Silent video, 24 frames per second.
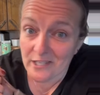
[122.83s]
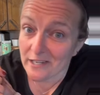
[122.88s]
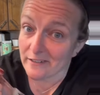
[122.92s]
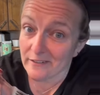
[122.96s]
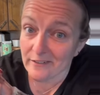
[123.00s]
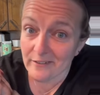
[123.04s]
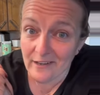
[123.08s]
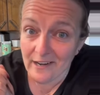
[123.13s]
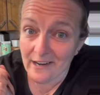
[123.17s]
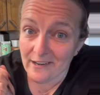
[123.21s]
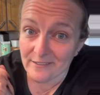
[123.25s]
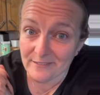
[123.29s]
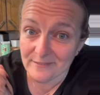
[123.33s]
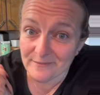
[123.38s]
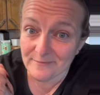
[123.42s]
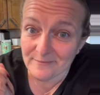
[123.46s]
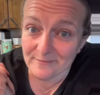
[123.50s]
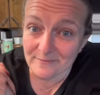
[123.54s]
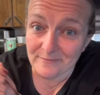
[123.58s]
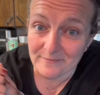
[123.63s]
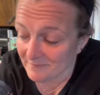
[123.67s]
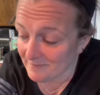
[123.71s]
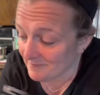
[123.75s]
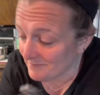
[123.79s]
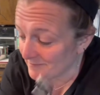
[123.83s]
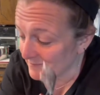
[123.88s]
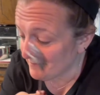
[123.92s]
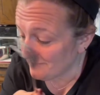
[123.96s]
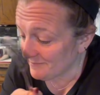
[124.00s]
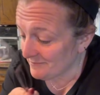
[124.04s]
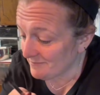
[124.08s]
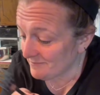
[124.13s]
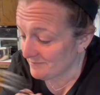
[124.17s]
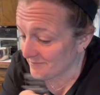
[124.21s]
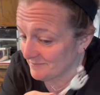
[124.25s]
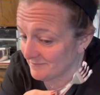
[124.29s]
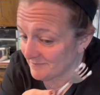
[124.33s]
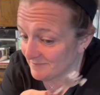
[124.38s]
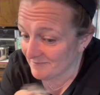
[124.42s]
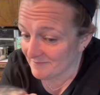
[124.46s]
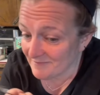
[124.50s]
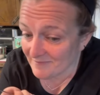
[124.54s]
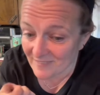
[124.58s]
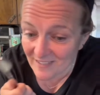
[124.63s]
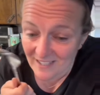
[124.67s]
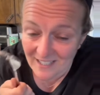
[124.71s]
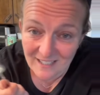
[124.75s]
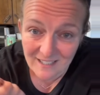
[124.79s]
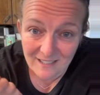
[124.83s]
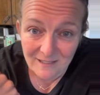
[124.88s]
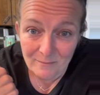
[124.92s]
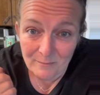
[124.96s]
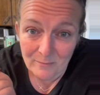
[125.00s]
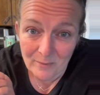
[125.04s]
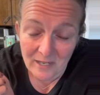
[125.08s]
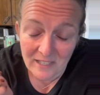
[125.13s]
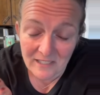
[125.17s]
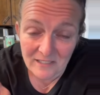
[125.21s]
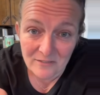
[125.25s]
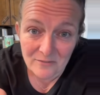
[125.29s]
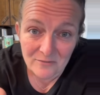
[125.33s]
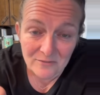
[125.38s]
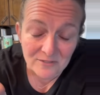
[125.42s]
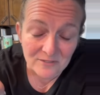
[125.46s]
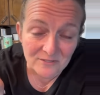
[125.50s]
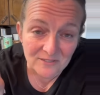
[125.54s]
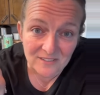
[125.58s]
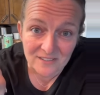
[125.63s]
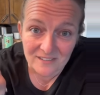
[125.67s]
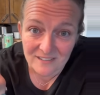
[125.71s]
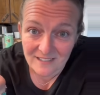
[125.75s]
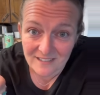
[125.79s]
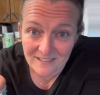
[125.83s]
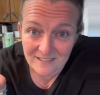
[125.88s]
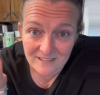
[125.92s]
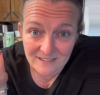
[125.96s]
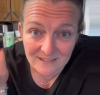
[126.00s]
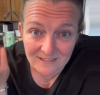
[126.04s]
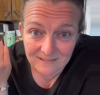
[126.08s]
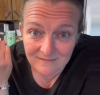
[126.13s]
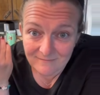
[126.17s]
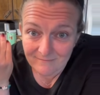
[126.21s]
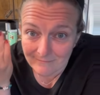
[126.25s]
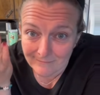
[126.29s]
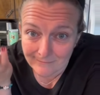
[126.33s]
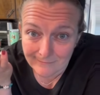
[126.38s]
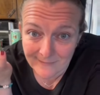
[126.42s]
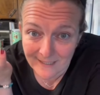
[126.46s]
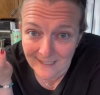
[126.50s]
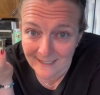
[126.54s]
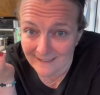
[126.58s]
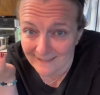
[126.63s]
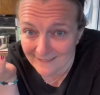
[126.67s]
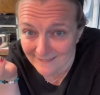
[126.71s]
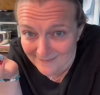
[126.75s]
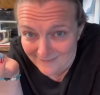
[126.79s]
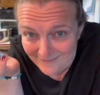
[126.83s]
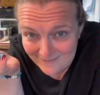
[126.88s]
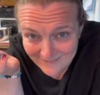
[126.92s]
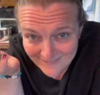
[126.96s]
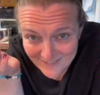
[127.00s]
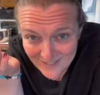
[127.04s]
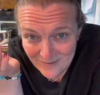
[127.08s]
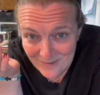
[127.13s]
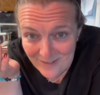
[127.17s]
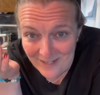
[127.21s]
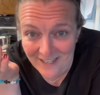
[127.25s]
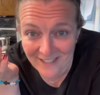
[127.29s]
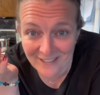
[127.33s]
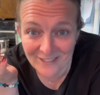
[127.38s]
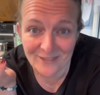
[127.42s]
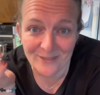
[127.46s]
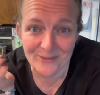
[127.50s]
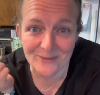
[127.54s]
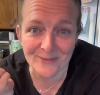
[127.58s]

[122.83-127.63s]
her out. Keep breaking rules, because that's what I do.